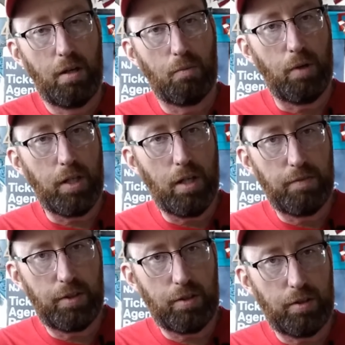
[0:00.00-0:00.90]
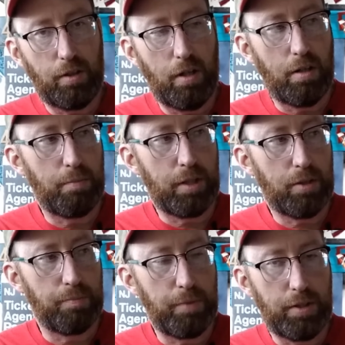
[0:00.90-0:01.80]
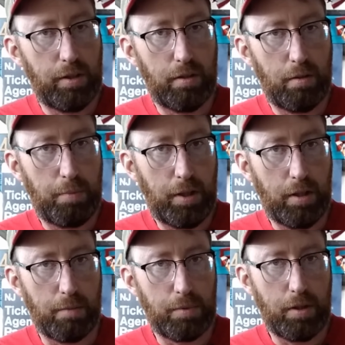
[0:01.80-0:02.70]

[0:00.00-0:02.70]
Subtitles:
Why do you have this guitar, but it's missing the pickups?